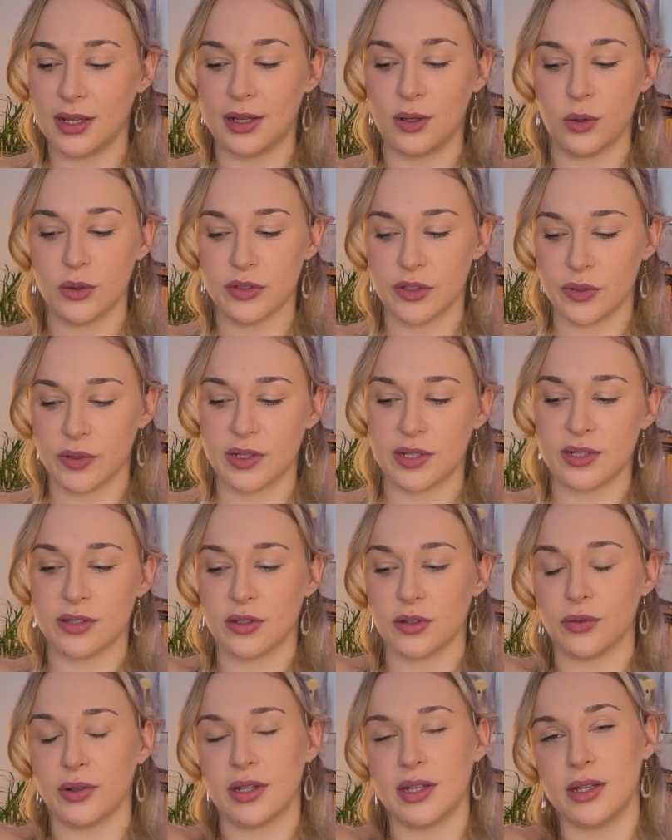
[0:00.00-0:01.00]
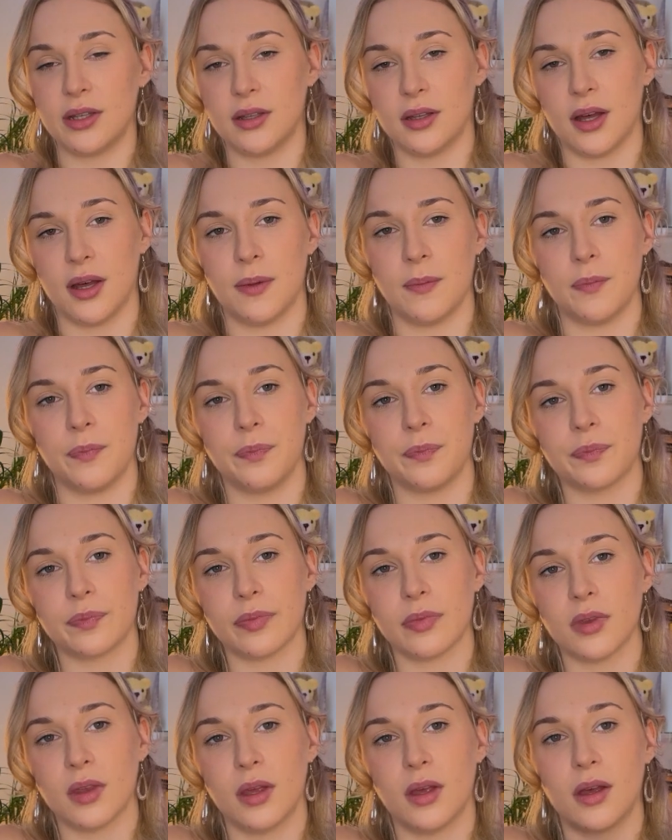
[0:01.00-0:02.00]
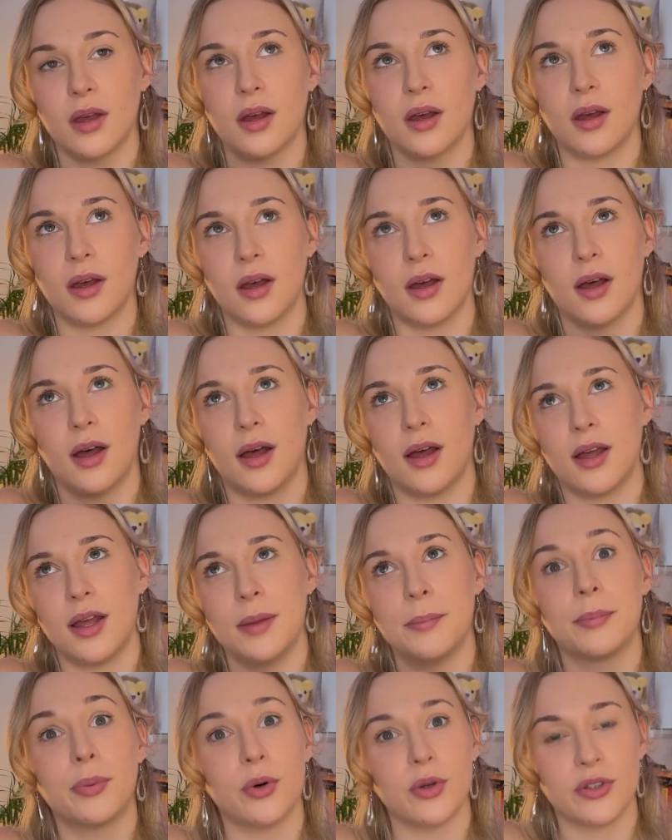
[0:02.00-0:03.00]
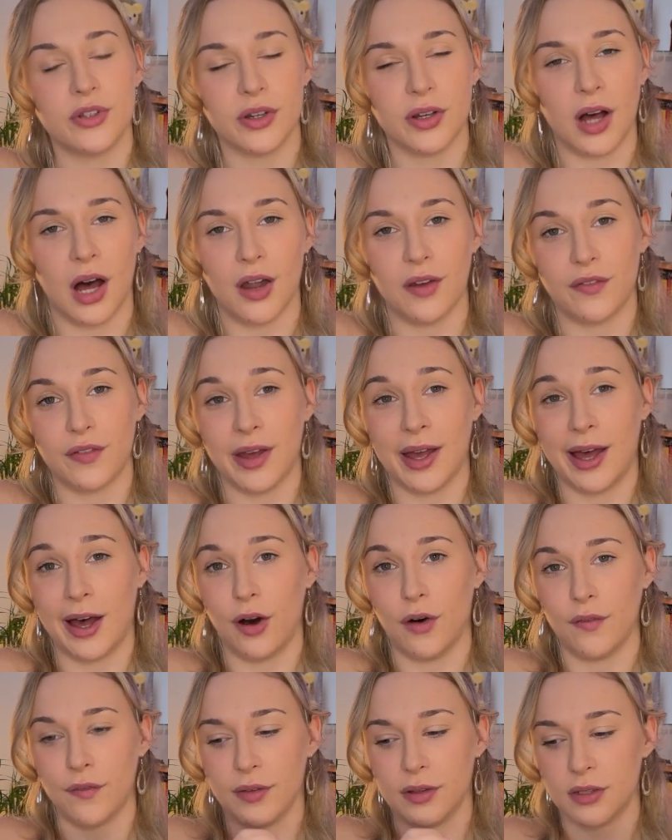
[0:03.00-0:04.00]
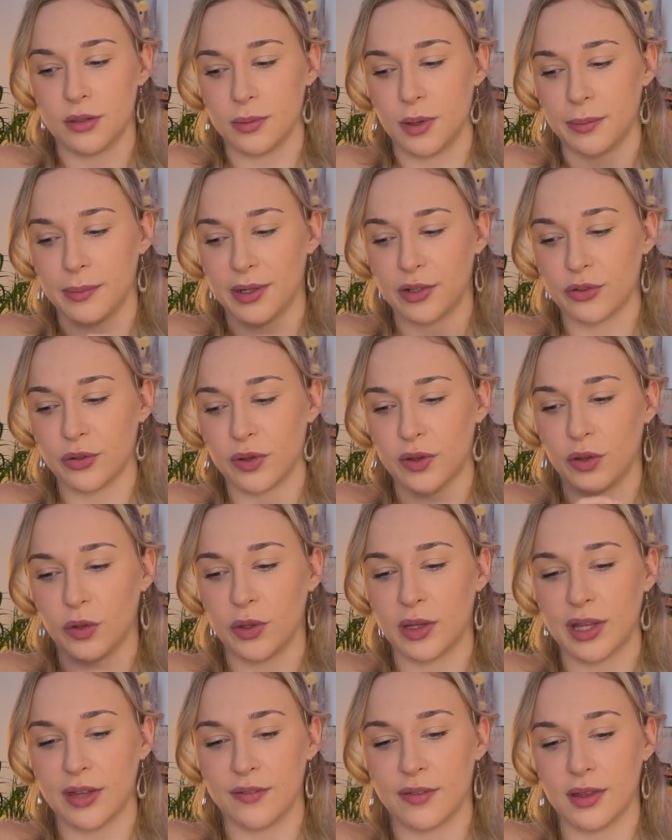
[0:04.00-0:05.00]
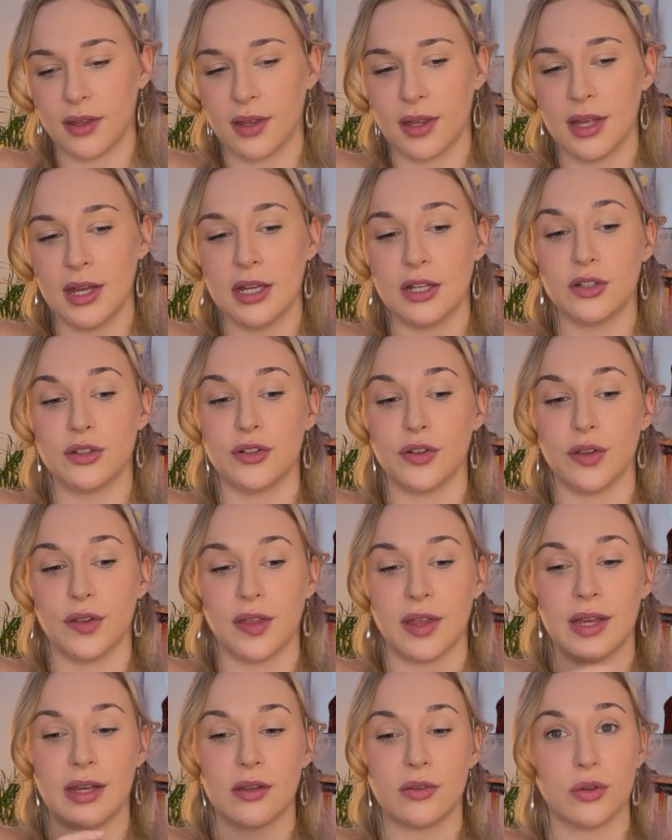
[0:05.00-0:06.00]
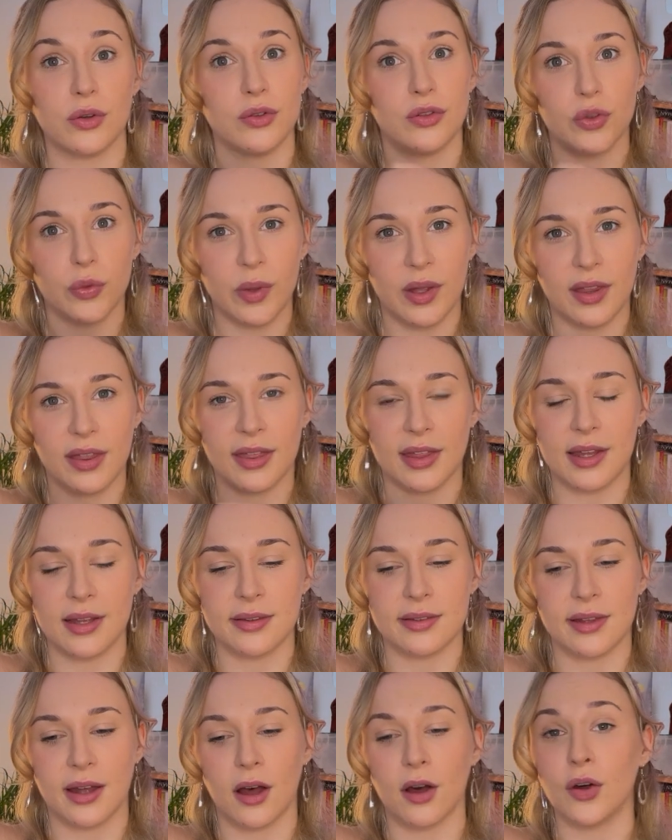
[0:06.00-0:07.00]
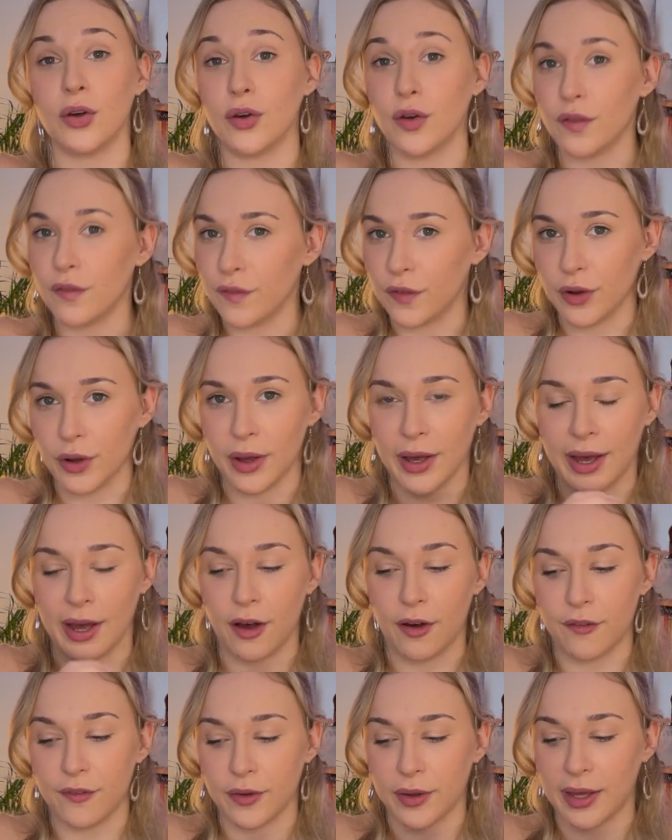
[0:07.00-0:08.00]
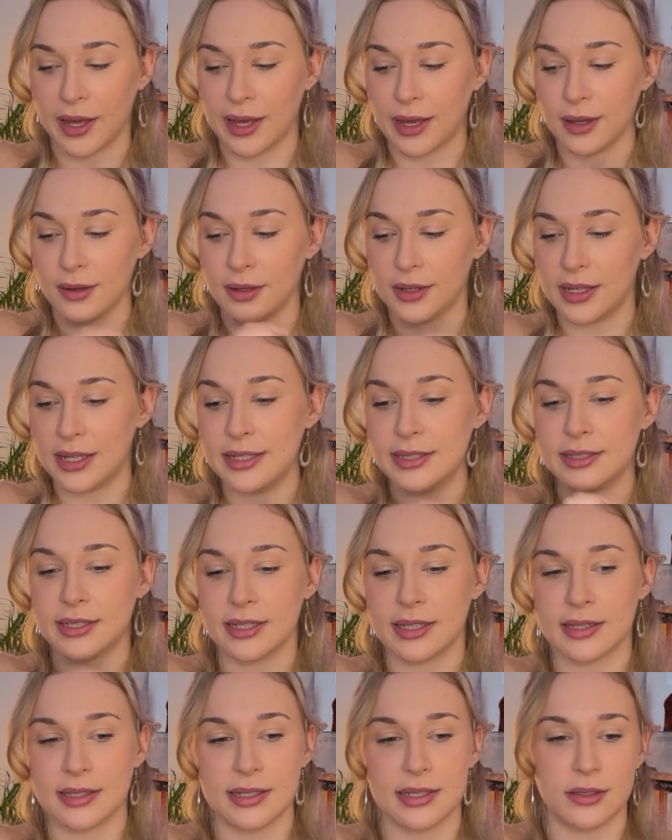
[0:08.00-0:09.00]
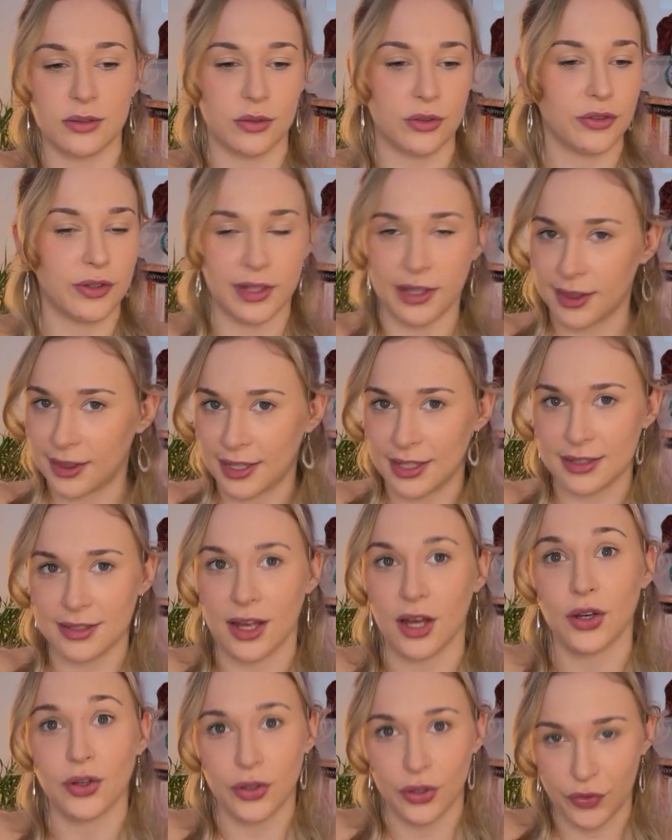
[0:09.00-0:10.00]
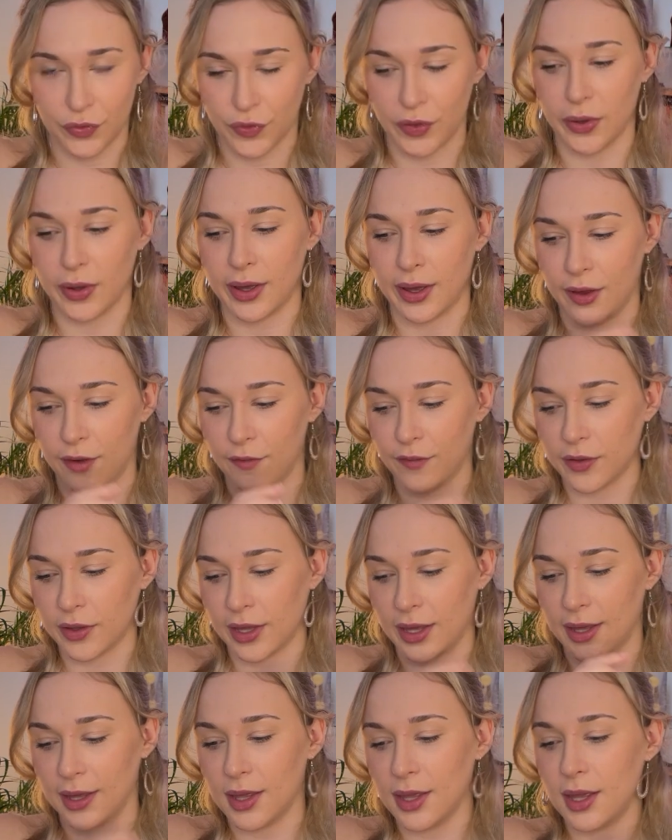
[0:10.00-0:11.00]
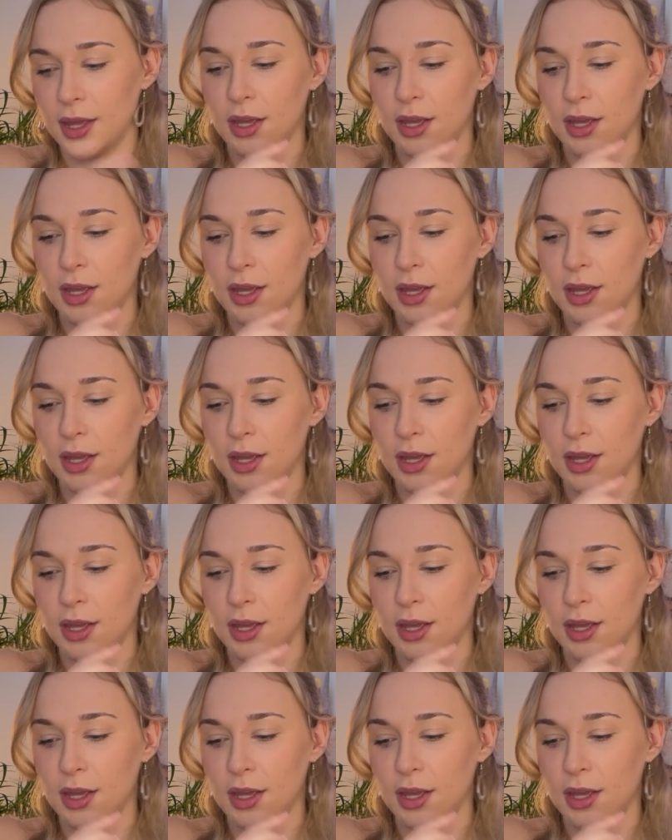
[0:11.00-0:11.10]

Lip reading: And also, this is a really important card for health as well. Make sure that you're giving to things or doing things that are good for your health, okay? And eating things or drinking things that are good for your health, okay?